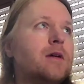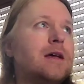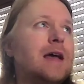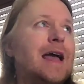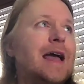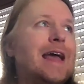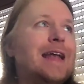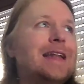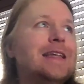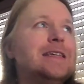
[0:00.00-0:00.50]

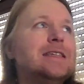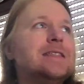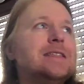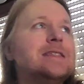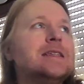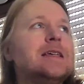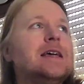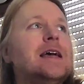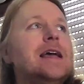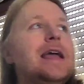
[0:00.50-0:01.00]
and his
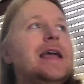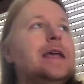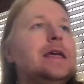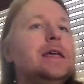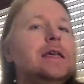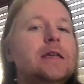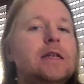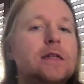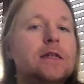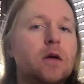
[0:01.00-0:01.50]

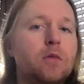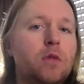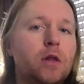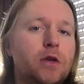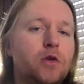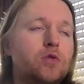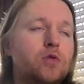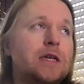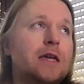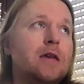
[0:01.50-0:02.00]

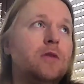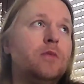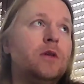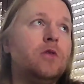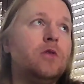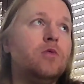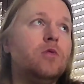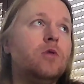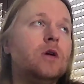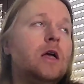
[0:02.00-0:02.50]
AEW
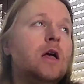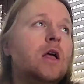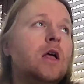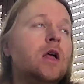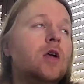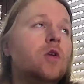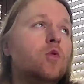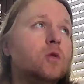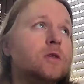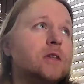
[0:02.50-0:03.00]
debut
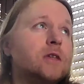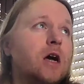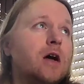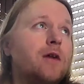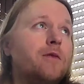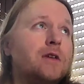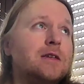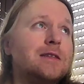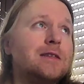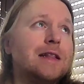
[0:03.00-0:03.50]
was
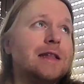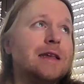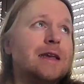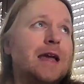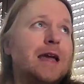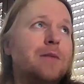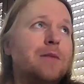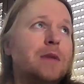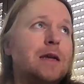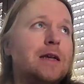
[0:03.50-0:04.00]
obviously
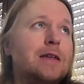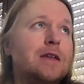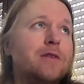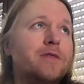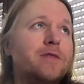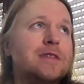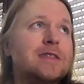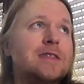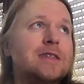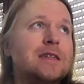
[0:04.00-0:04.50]
a
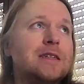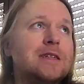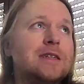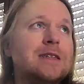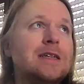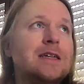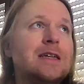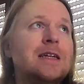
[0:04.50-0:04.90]
magnificent